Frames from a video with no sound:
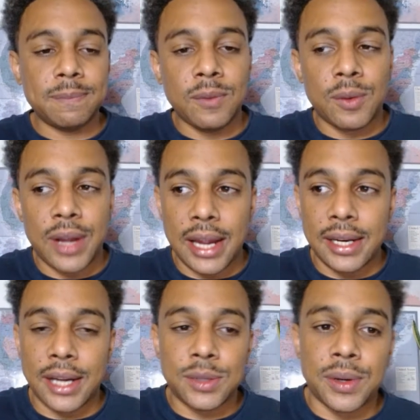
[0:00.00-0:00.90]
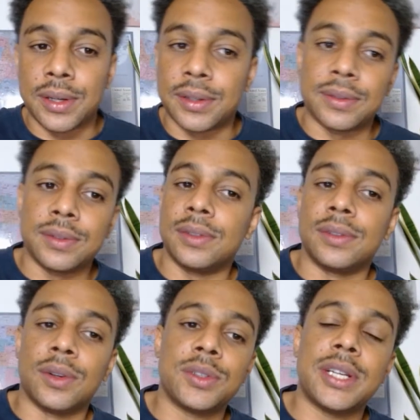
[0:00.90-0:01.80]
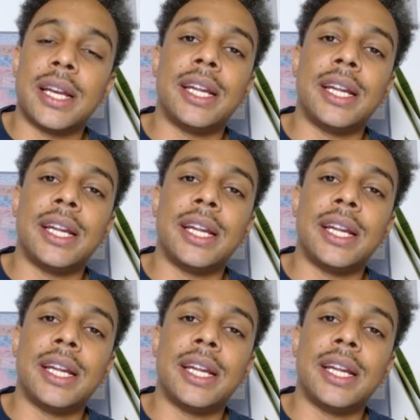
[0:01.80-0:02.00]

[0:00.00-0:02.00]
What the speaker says: Okay, next one. Don't say